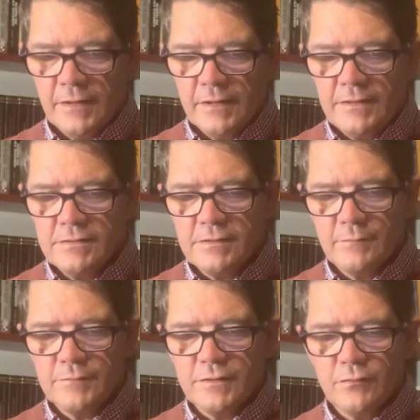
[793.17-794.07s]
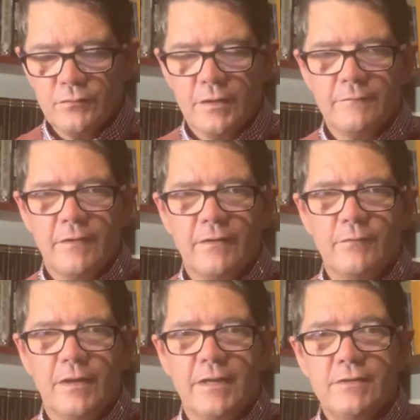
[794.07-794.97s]
and he sums it all up very
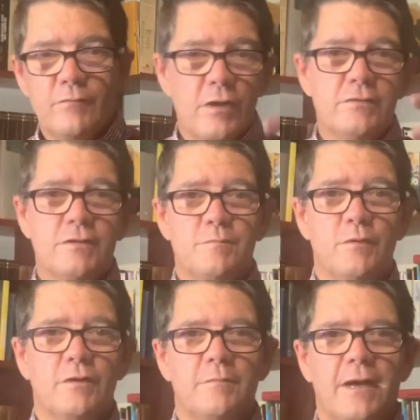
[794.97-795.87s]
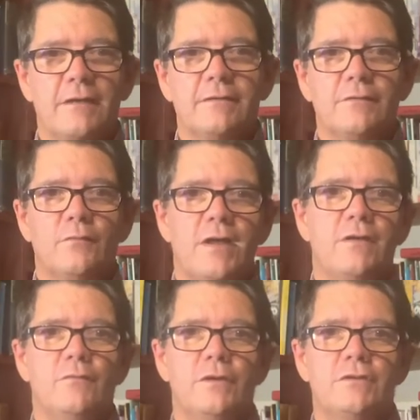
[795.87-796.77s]
well. He wrote his book about the way
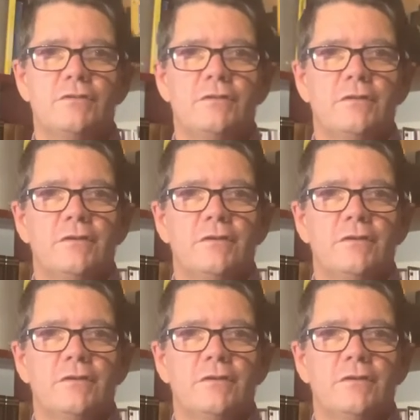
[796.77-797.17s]
in which